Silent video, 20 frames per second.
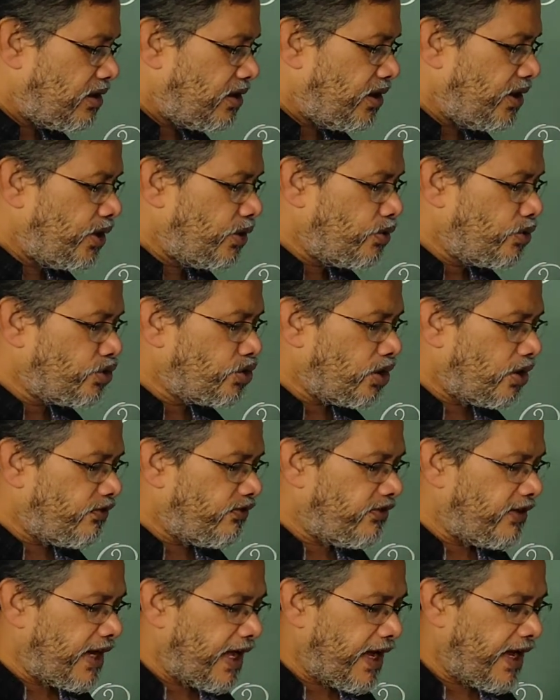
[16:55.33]
use
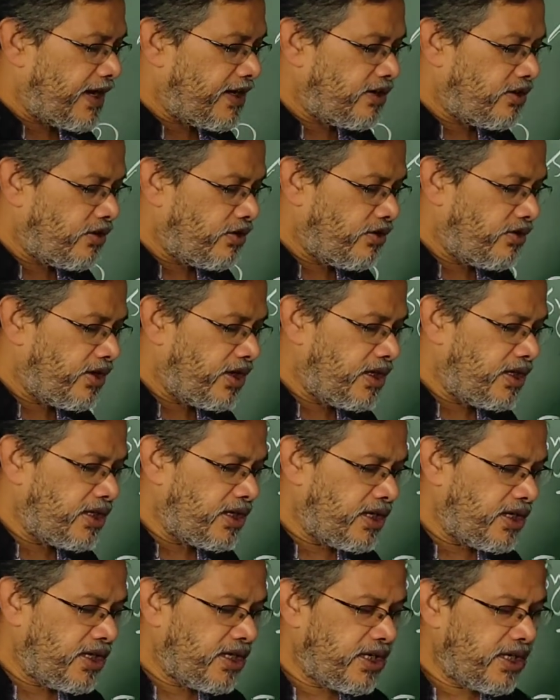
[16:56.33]
of land
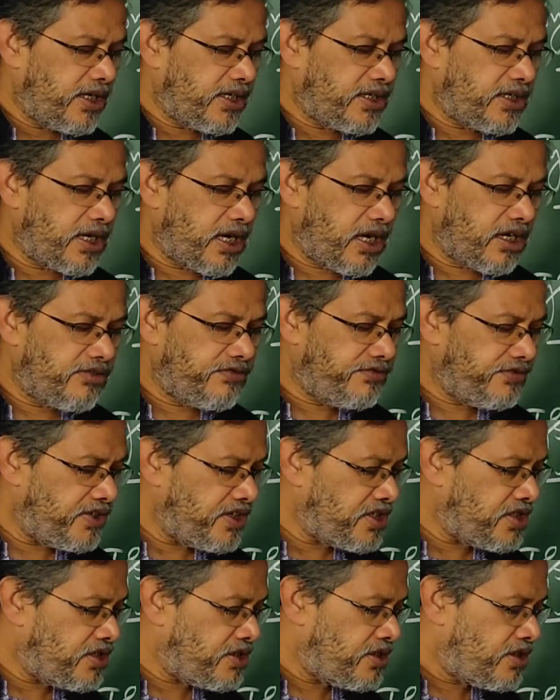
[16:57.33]
rendering it
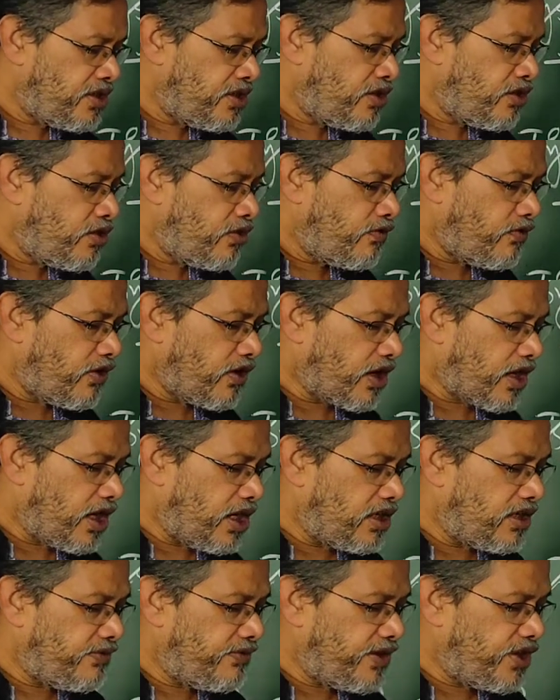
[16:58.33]
unfit for
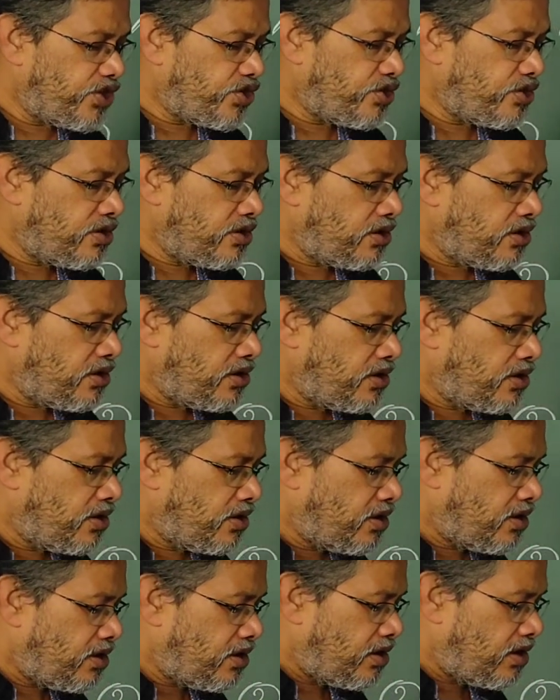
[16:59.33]
cultivation,
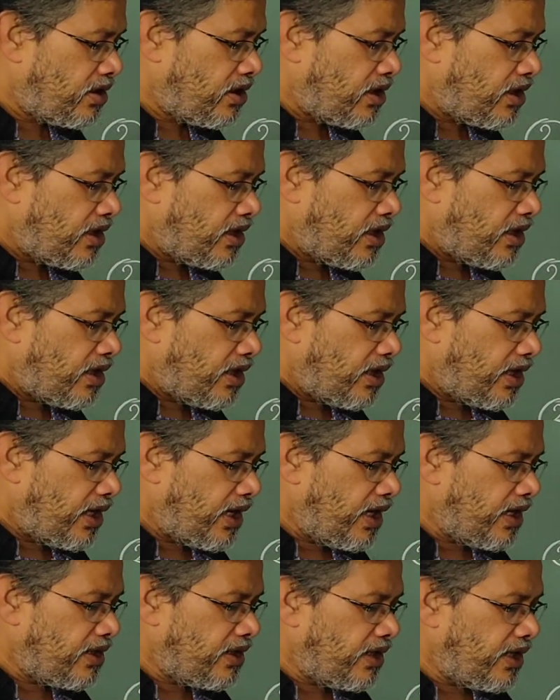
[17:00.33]

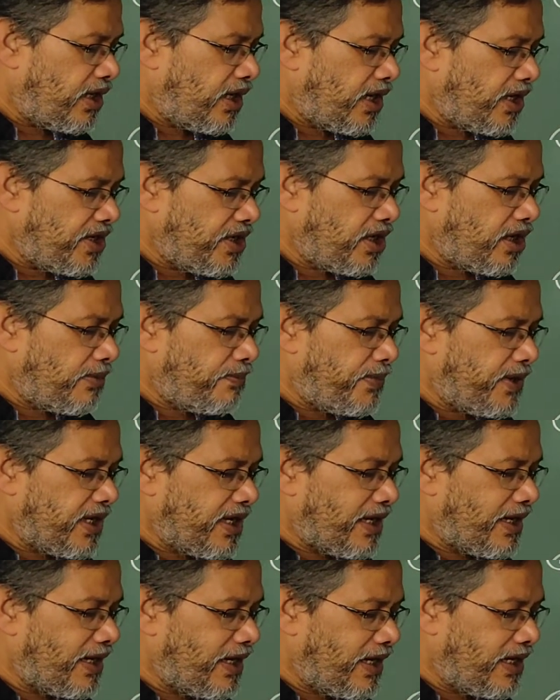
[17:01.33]
and area
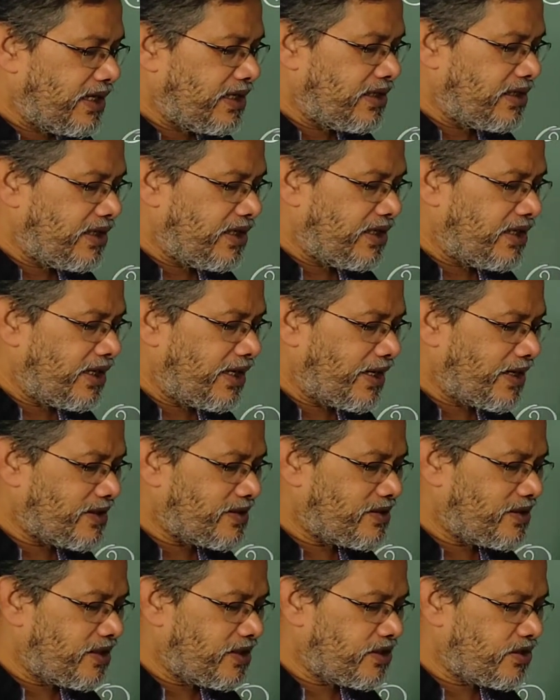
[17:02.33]
being held in
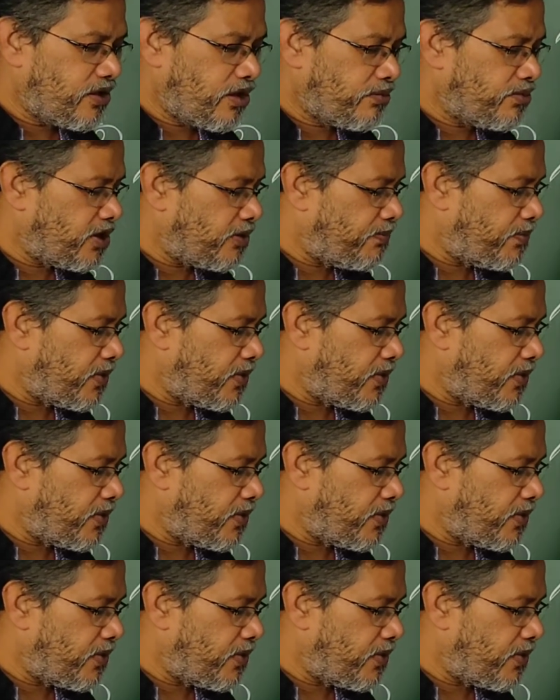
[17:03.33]
excess of the